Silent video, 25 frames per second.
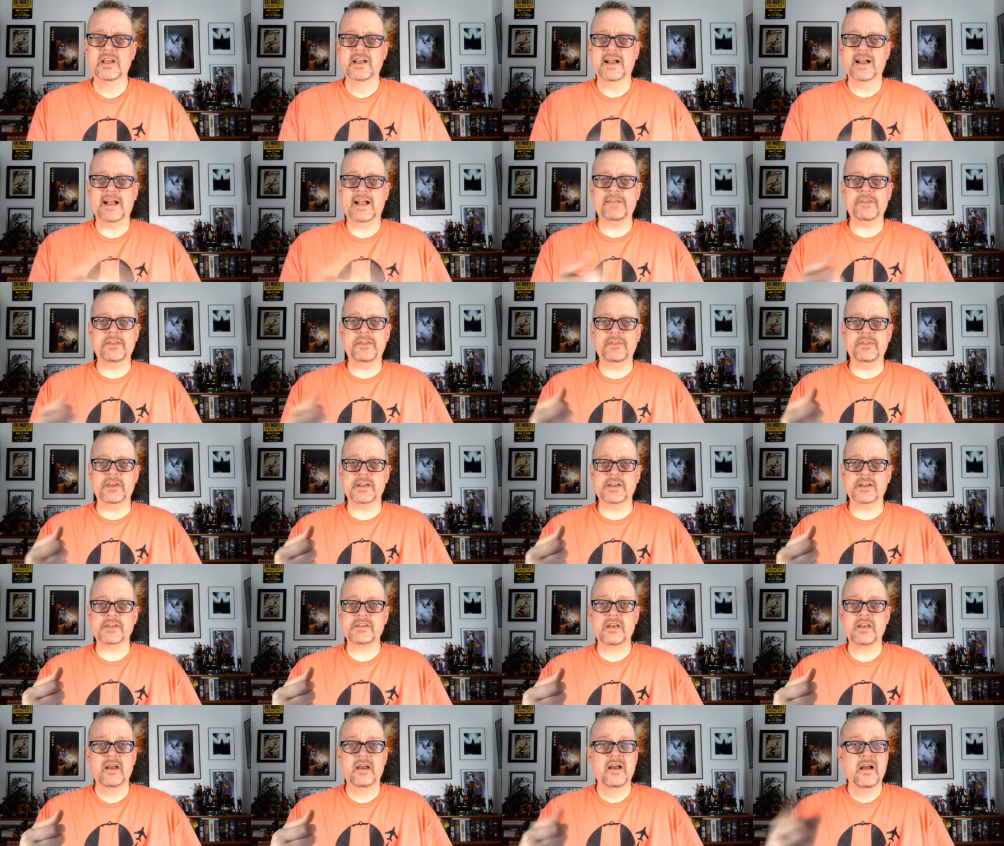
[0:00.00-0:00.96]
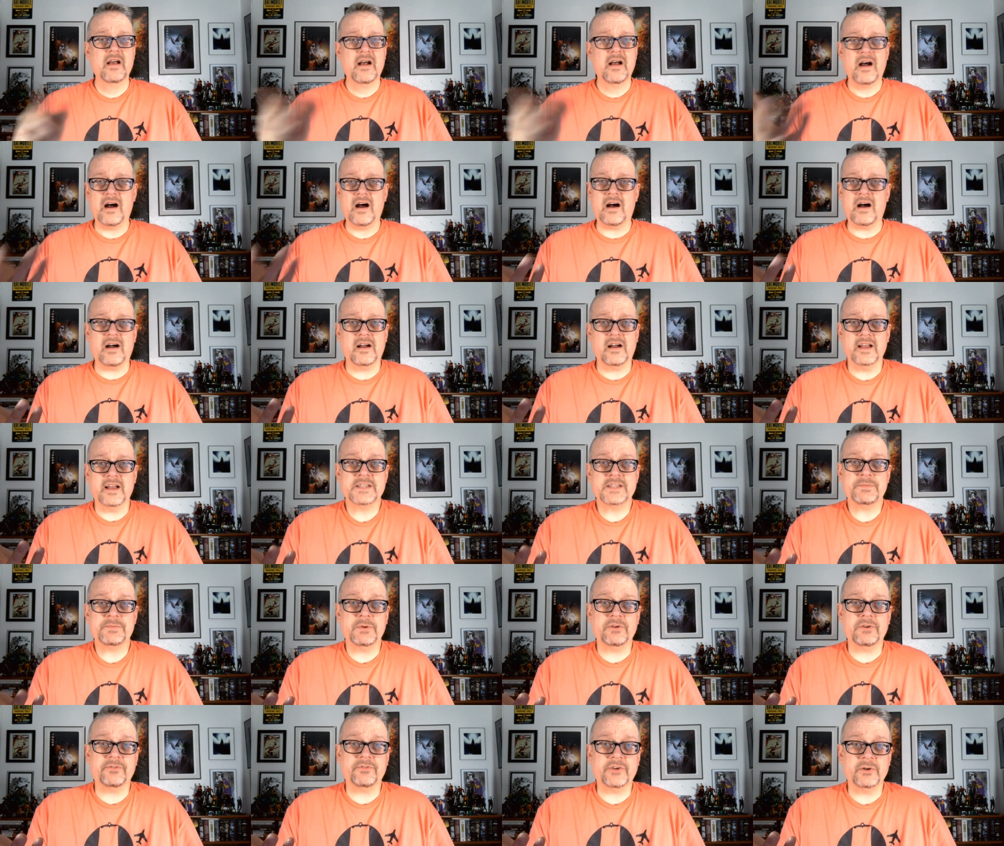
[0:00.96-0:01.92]
and then this. Uh, it's
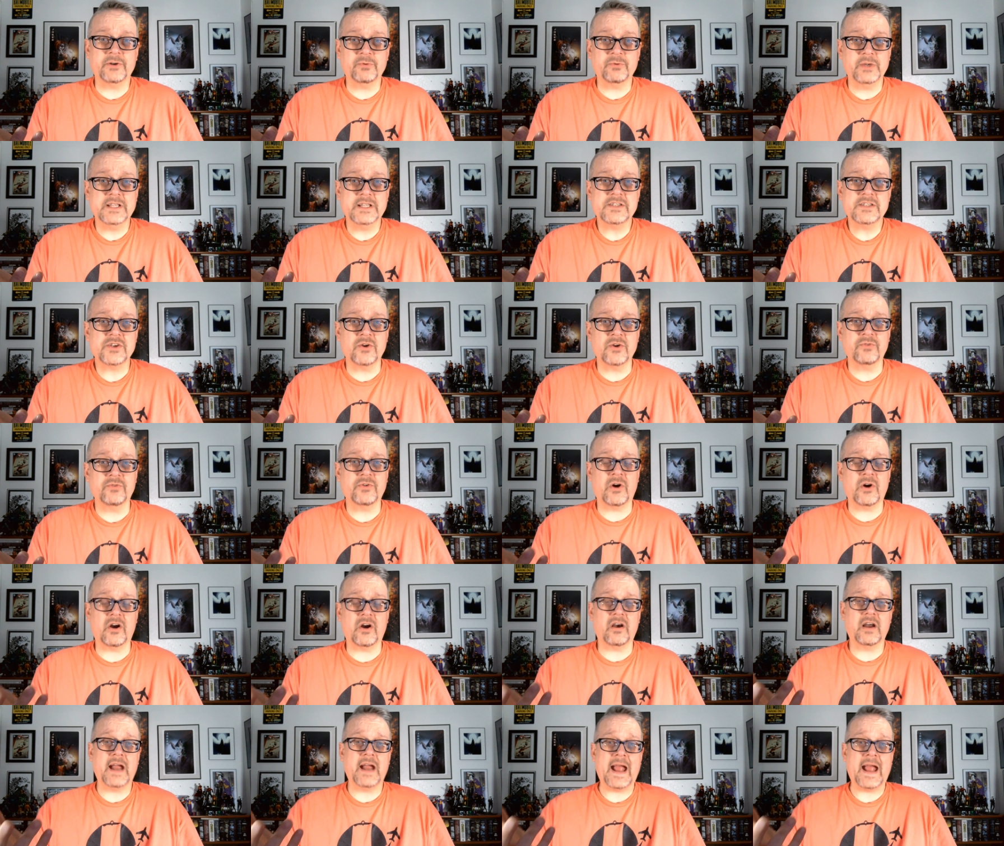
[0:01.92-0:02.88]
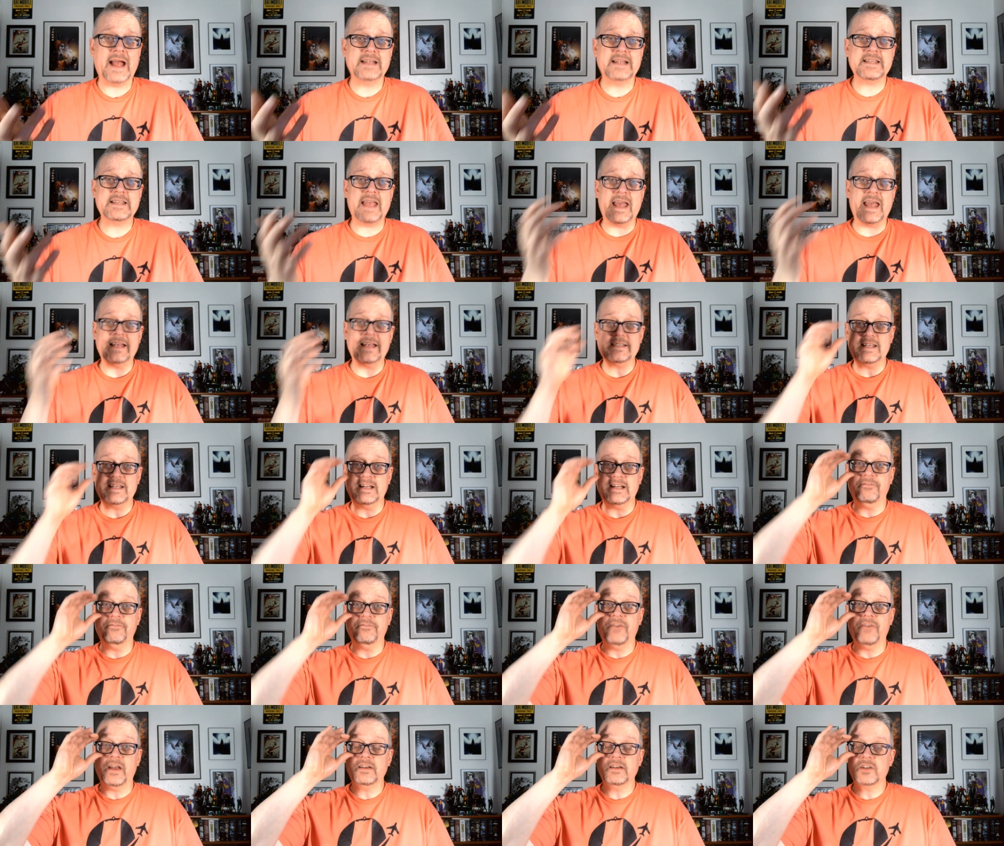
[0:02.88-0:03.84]
been a fun read so far as as an
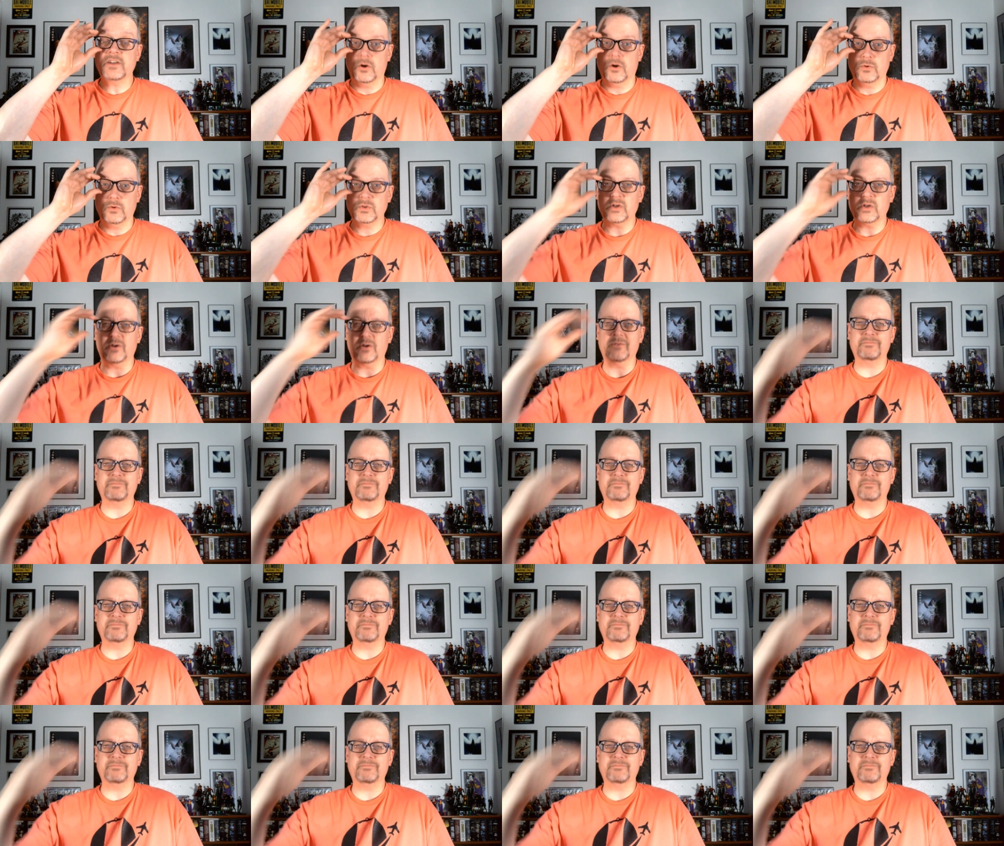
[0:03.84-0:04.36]
event goes,